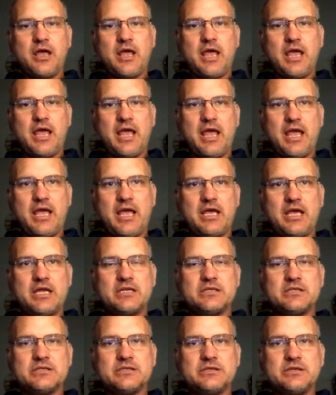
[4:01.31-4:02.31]

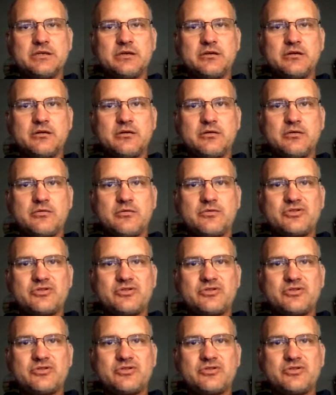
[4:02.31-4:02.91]
And so